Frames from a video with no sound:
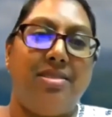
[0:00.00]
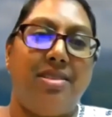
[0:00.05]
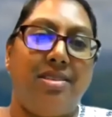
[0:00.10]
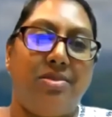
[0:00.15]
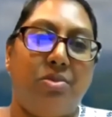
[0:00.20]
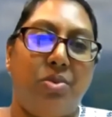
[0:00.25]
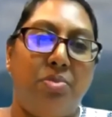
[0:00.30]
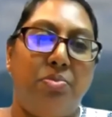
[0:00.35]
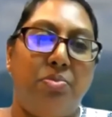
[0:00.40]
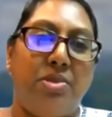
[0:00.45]

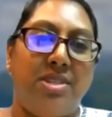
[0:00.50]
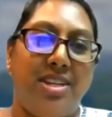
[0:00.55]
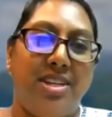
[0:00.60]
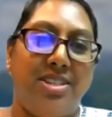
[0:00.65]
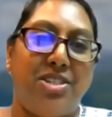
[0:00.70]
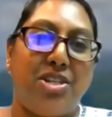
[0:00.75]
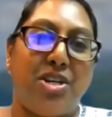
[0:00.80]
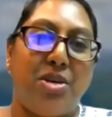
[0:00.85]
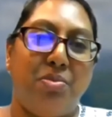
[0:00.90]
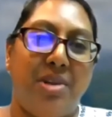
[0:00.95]
what
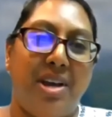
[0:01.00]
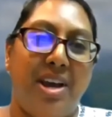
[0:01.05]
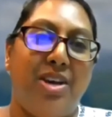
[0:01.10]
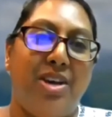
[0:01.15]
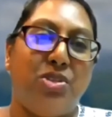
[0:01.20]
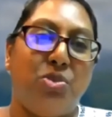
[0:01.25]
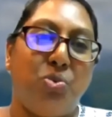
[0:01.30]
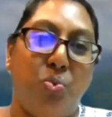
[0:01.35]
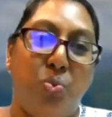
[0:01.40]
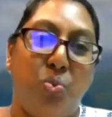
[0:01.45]
percentage
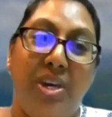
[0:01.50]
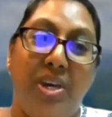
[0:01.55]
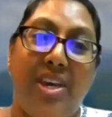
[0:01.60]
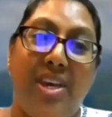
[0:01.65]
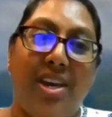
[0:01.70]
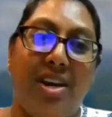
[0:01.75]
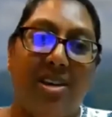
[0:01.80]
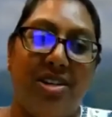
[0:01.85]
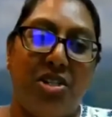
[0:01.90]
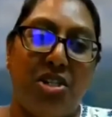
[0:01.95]
compliance
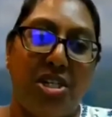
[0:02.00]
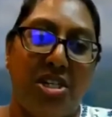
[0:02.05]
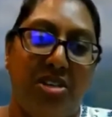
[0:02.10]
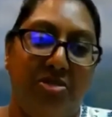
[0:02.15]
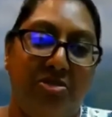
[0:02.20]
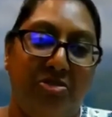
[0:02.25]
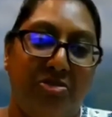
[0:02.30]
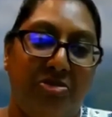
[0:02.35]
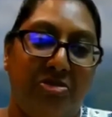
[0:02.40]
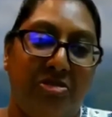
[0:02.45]
we
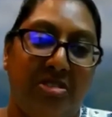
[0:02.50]
achieve